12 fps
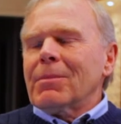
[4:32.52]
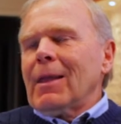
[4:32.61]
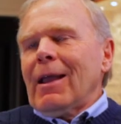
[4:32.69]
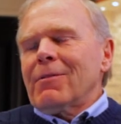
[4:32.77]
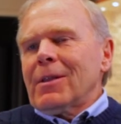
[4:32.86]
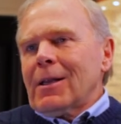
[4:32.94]

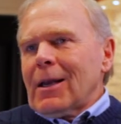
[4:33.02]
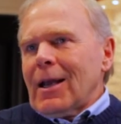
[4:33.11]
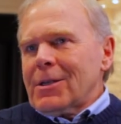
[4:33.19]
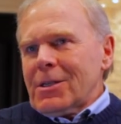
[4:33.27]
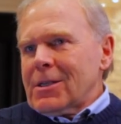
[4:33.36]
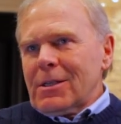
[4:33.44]
having the
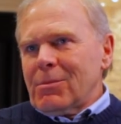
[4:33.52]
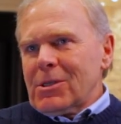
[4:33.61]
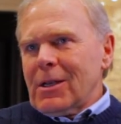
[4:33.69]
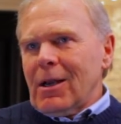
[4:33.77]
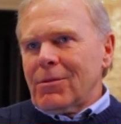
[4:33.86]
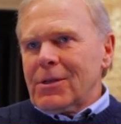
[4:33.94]
glasses
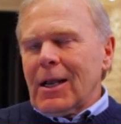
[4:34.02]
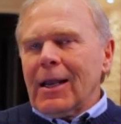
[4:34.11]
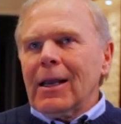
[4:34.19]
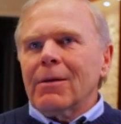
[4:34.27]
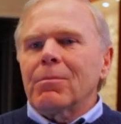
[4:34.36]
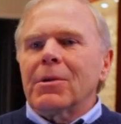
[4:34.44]
themselves.
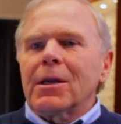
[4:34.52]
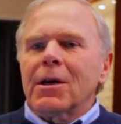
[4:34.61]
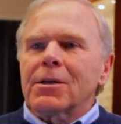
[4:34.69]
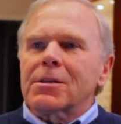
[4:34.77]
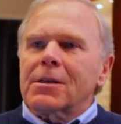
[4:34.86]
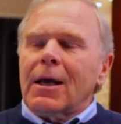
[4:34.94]

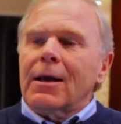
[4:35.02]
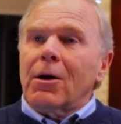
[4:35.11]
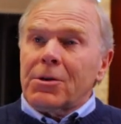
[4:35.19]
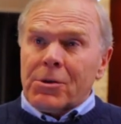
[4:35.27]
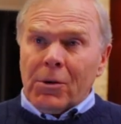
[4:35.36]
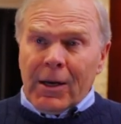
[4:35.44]
Because I
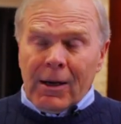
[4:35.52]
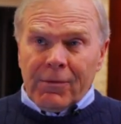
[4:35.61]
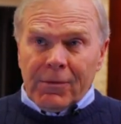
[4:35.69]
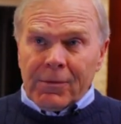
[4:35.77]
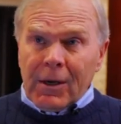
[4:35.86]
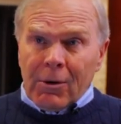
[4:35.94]
also
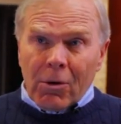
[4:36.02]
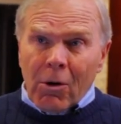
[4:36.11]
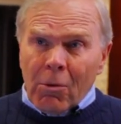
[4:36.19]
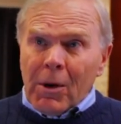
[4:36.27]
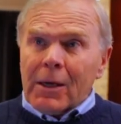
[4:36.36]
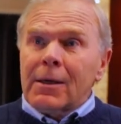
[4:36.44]
have
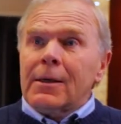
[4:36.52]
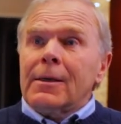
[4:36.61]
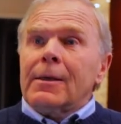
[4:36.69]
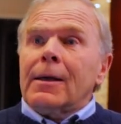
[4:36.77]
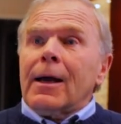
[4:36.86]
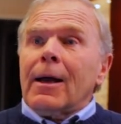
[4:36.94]
glaucoma,
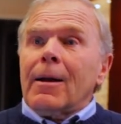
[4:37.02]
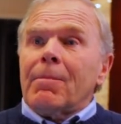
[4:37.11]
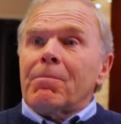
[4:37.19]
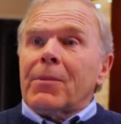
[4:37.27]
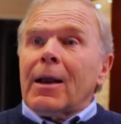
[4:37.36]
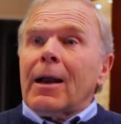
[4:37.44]

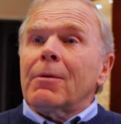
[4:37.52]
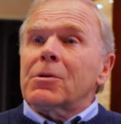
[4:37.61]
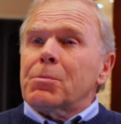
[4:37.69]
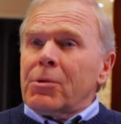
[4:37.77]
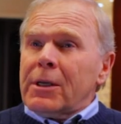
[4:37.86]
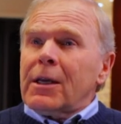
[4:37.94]
I
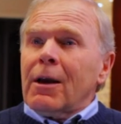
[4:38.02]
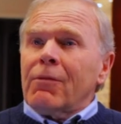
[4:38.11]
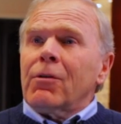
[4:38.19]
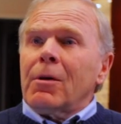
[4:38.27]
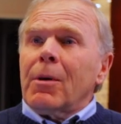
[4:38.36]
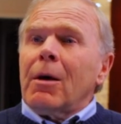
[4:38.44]
was pretty
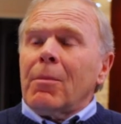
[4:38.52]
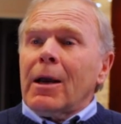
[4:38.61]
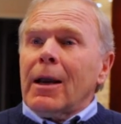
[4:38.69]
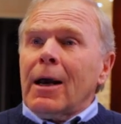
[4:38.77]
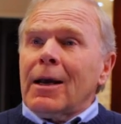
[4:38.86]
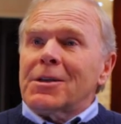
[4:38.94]
careful about
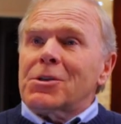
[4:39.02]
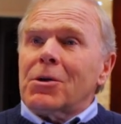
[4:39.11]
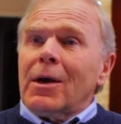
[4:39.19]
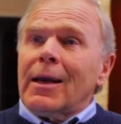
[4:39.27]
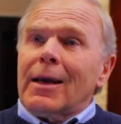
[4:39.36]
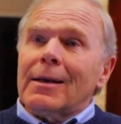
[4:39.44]
my eyes,
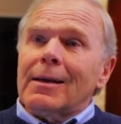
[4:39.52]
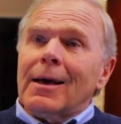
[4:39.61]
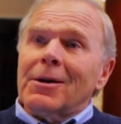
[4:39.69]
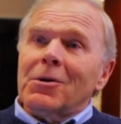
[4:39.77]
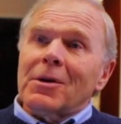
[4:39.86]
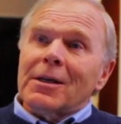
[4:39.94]
so I had
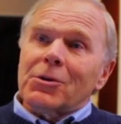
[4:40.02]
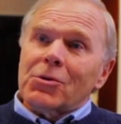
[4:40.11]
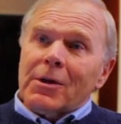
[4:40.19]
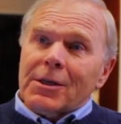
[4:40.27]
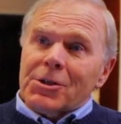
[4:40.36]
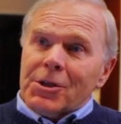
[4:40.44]
not only
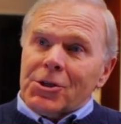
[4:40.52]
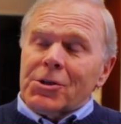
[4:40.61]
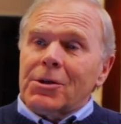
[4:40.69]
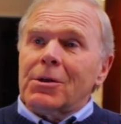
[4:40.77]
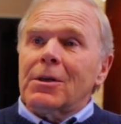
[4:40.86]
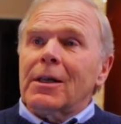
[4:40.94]

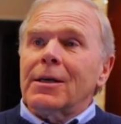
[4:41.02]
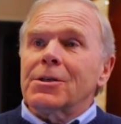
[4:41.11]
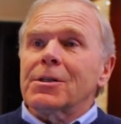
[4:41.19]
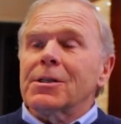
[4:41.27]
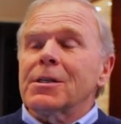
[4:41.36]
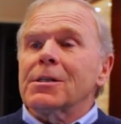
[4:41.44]
transitional
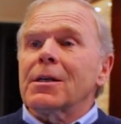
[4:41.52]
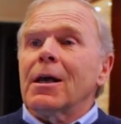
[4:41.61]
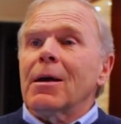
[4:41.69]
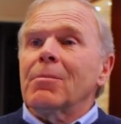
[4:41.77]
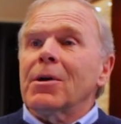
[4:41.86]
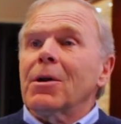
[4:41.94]
lenses,
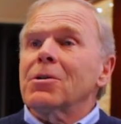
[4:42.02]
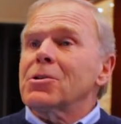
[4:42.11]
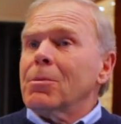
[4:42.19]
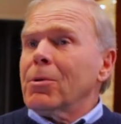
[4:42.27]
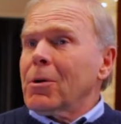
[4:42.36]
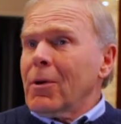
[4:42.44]
but
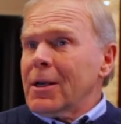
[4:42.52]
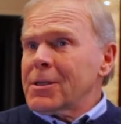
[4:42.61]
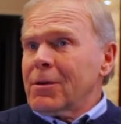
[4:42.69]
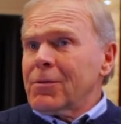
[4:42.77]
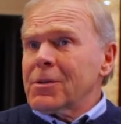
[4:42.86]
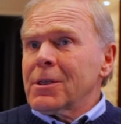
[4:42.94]
also
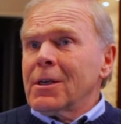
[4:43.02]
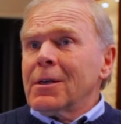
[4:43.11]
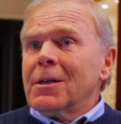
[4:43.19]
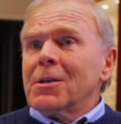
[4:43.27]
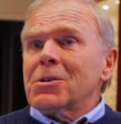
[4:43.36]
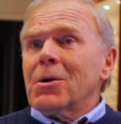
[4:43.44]
progressives.
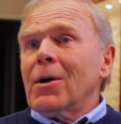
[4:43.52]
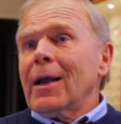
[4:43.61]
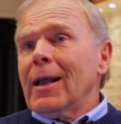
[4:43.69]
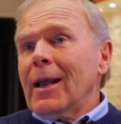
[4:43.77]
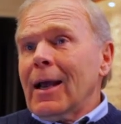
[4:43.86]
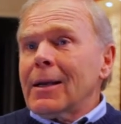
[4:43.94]
So I
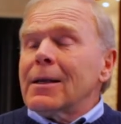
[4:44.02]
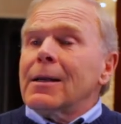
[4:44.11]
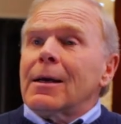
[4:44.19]
had